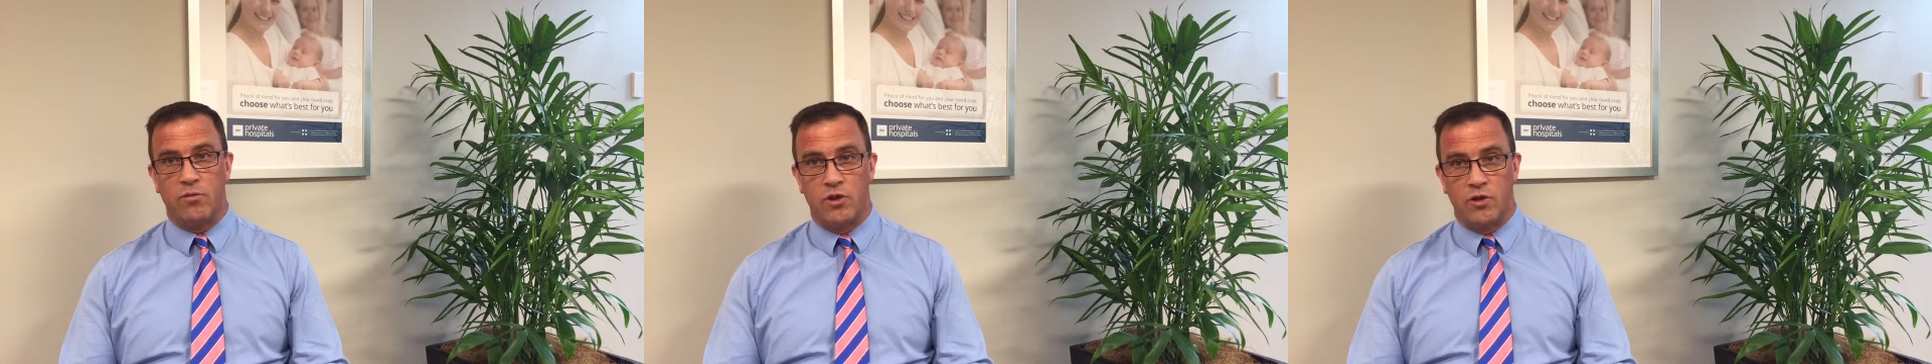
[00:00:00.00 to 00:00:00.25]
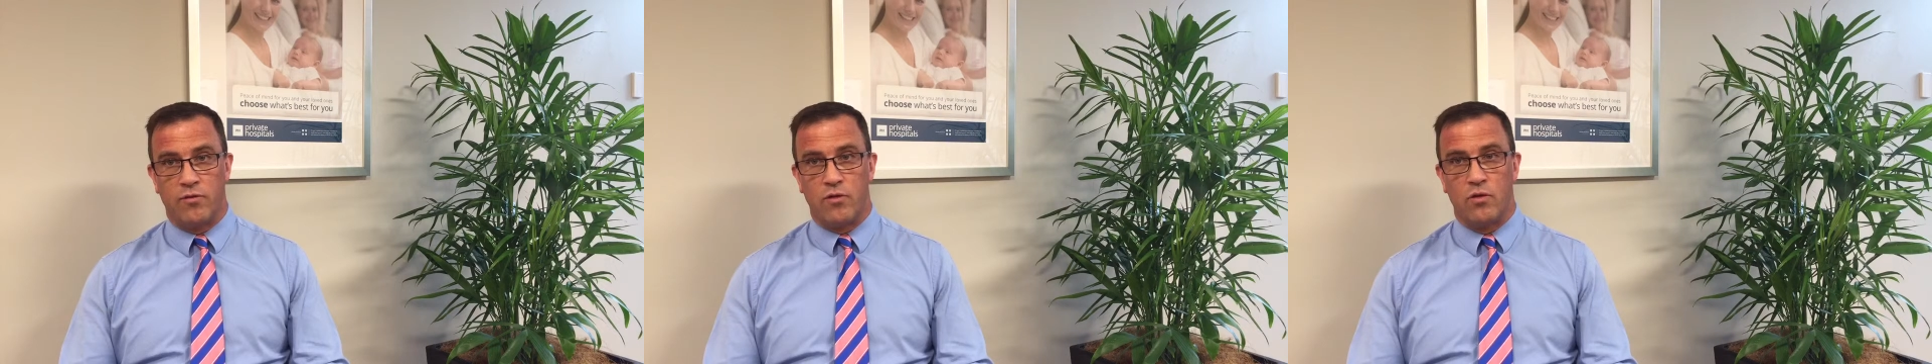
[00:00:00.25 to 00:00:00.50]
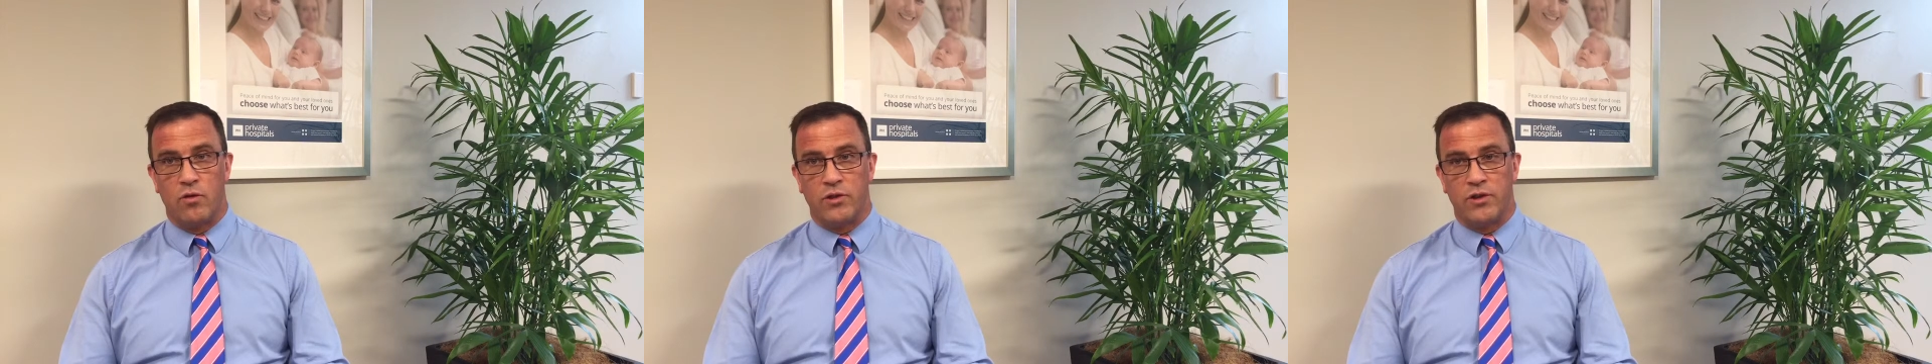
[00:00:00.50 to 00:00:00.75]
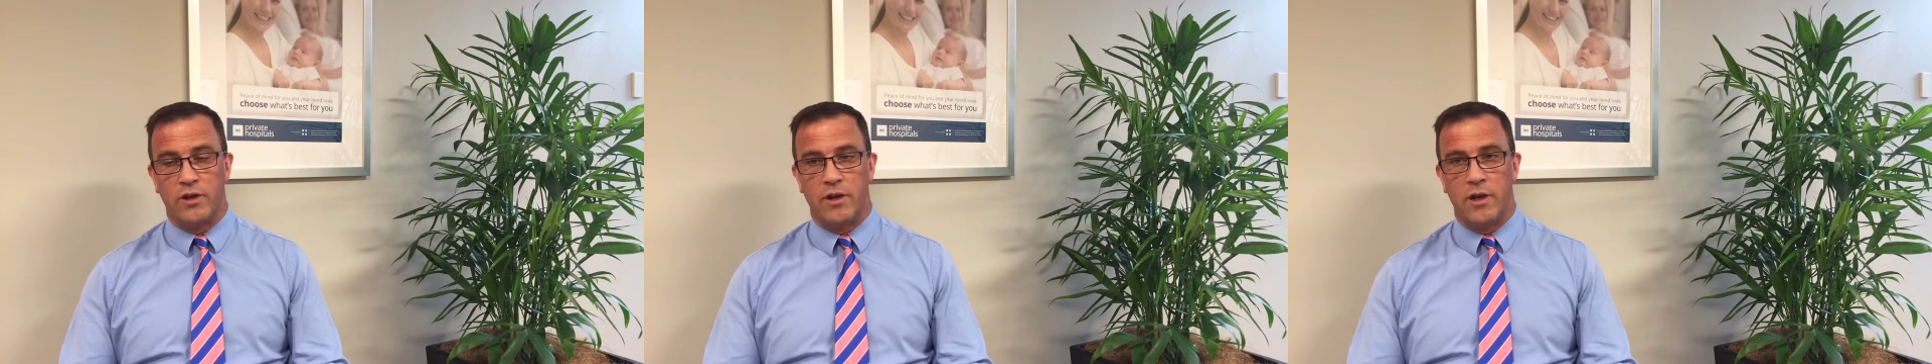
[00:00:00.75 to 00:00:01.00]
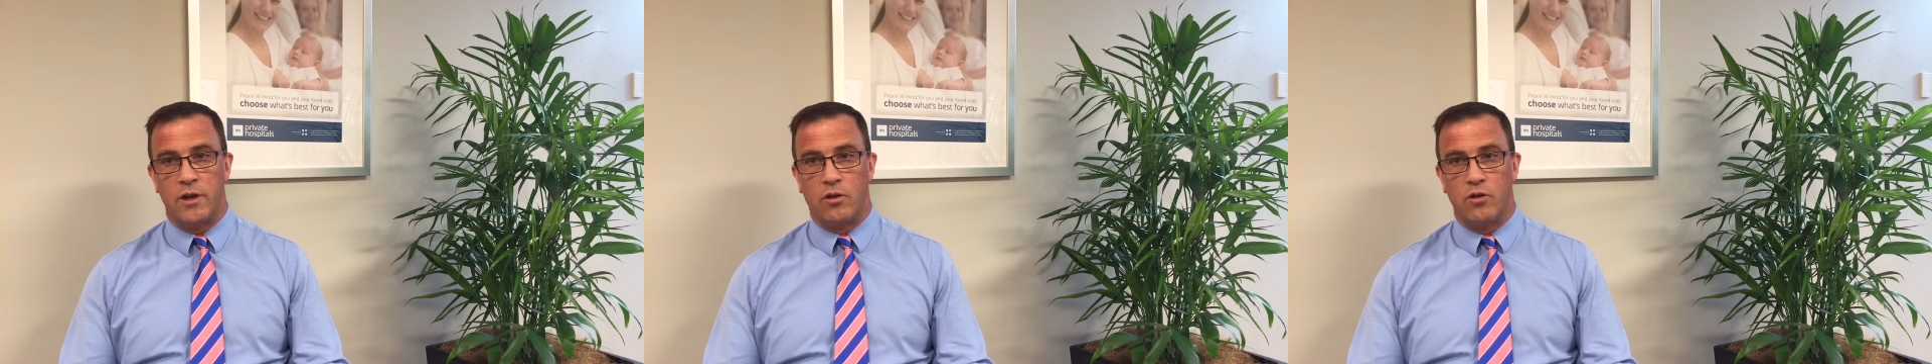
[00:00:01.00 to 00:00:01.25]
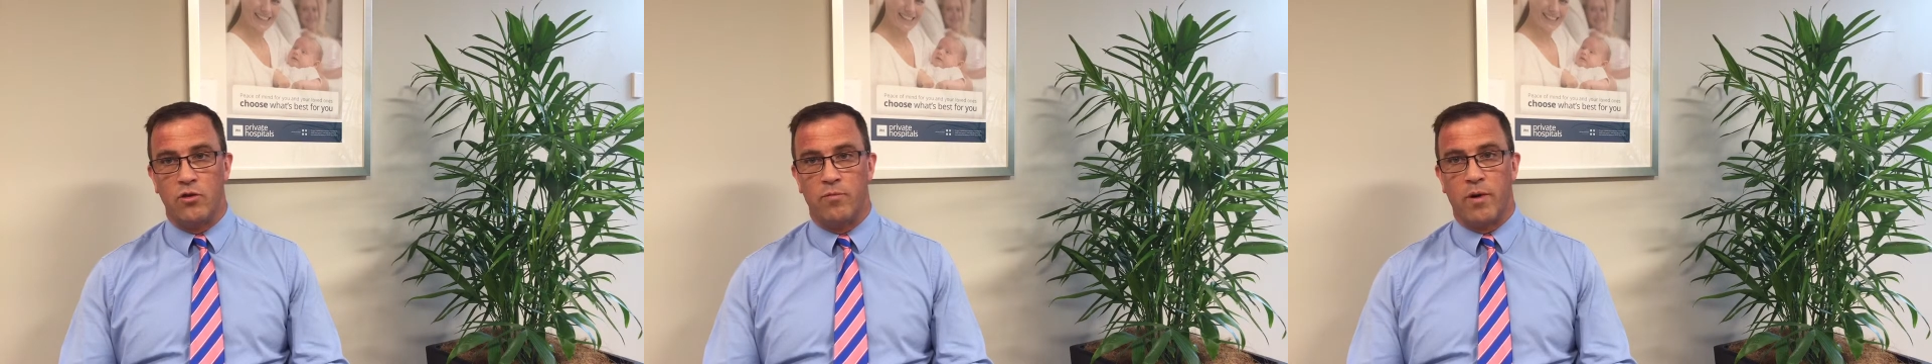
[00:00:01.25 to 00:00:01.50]
which of course
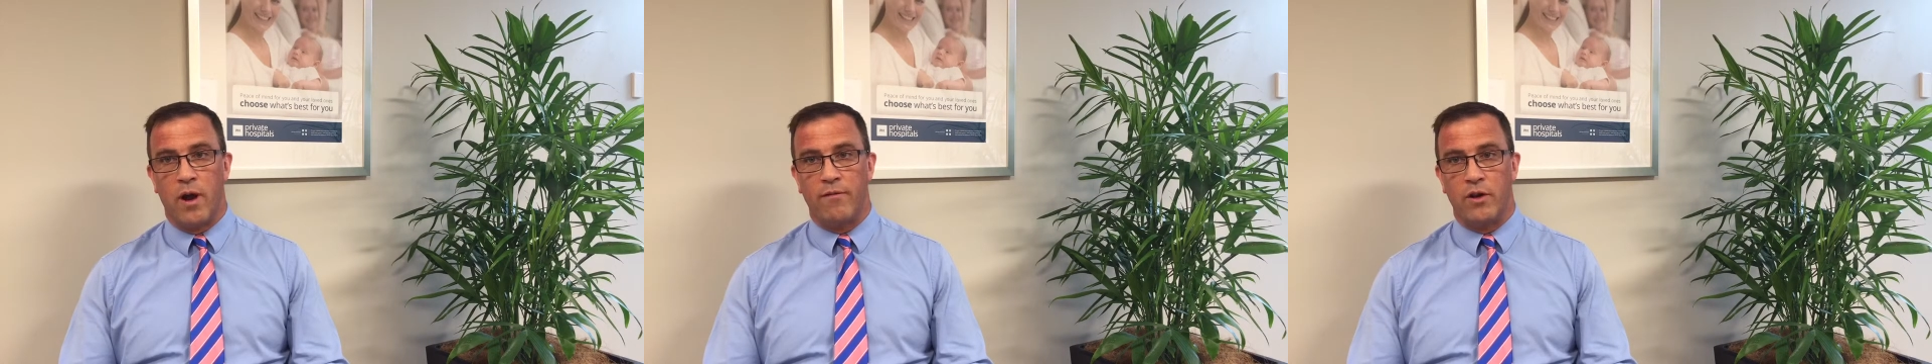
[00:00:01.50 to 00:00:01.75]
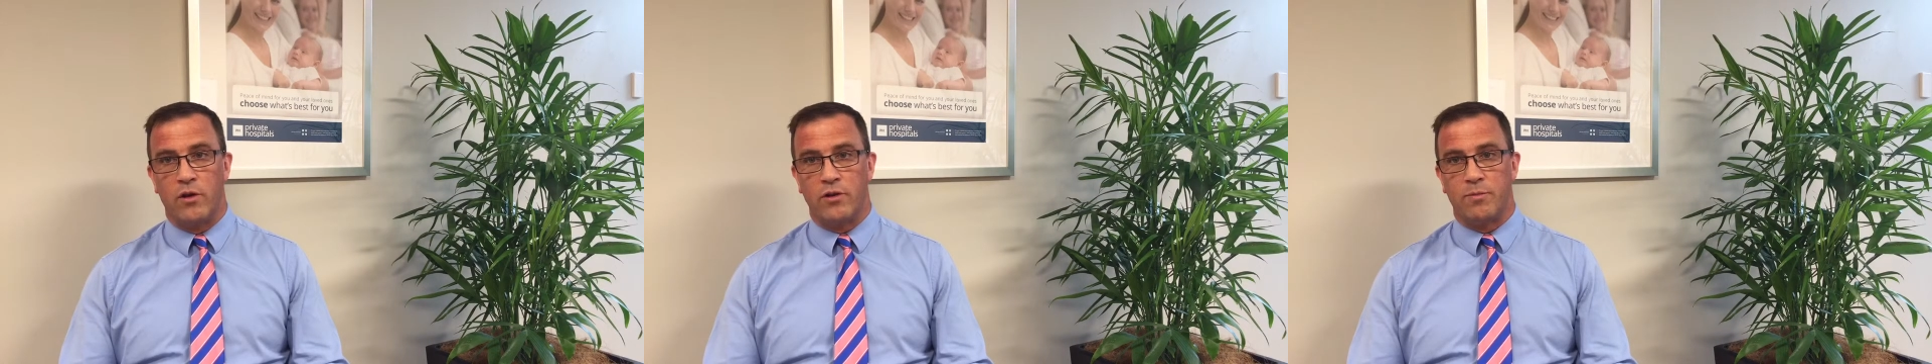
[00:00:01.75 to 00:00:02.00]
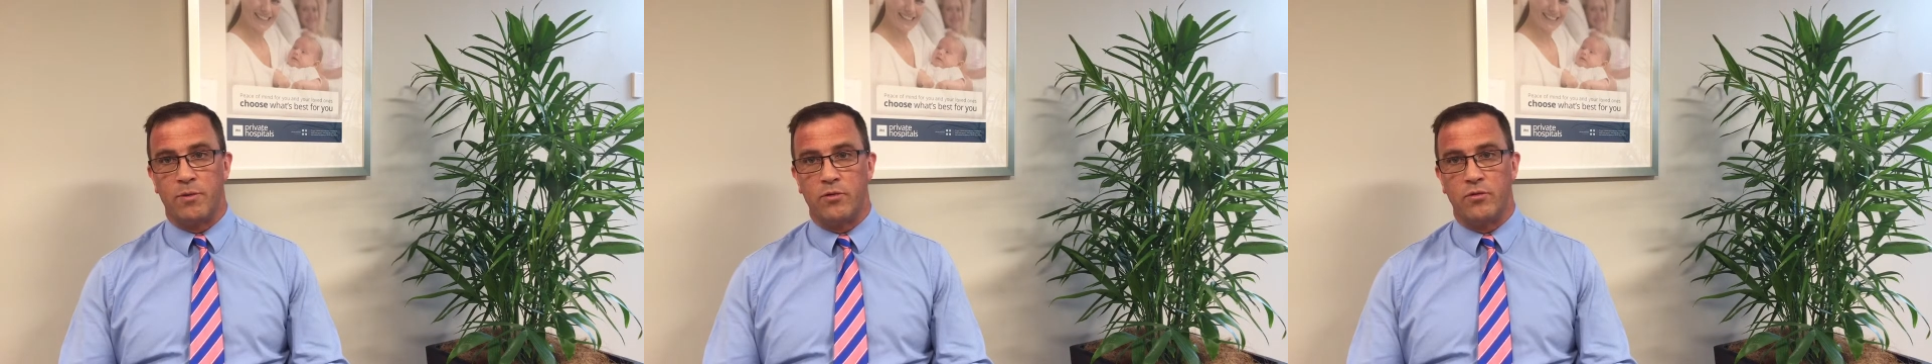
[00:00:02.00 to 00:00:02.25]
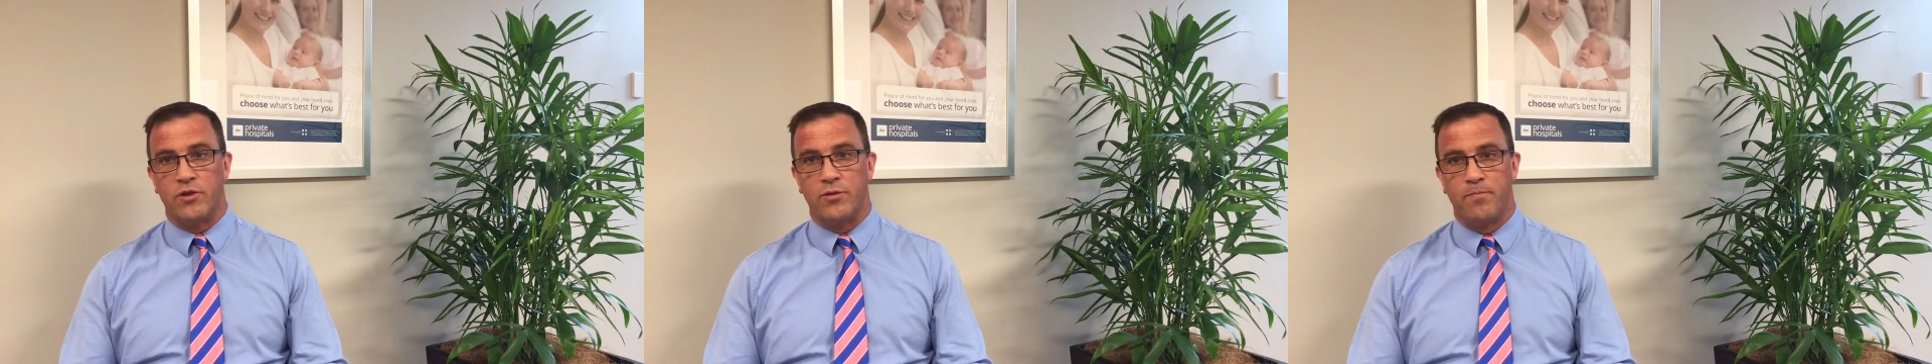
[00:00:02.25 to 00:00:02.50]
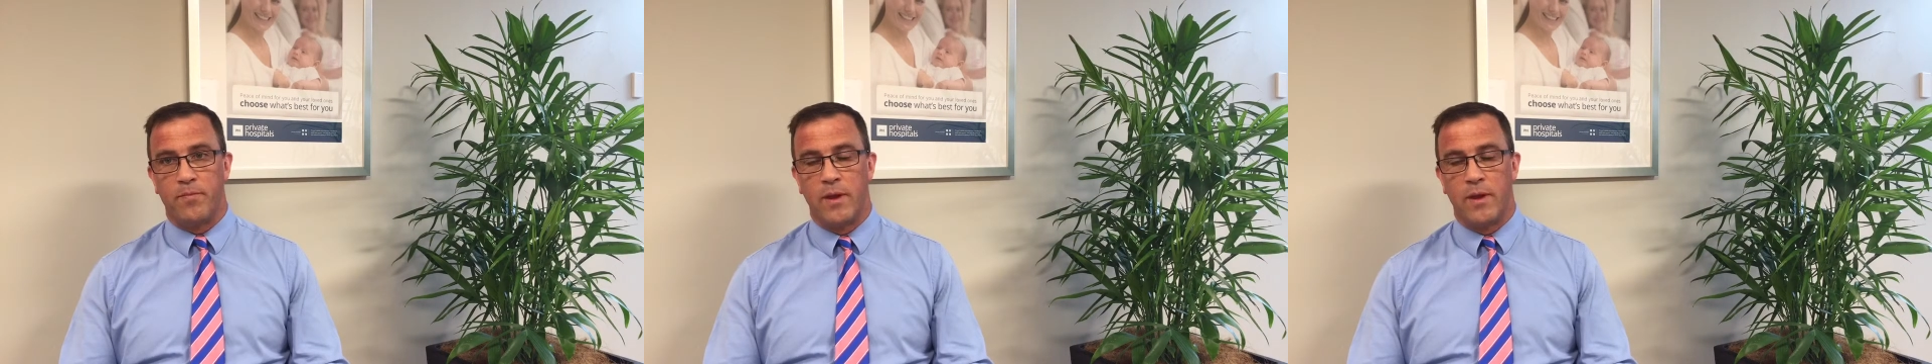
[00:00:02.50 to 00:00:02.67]
include private hospitals.